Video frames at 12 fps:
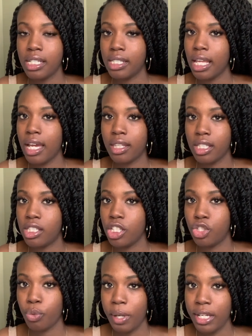Is that the
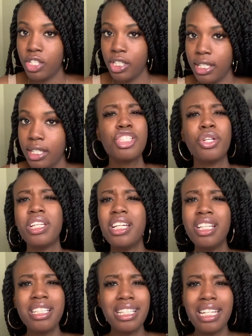situation? So
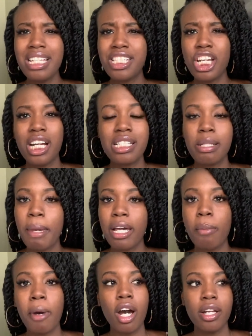then Denise starts to make
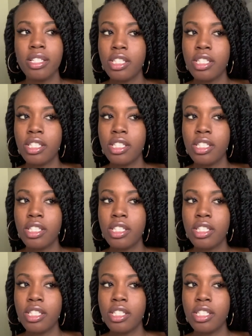up all these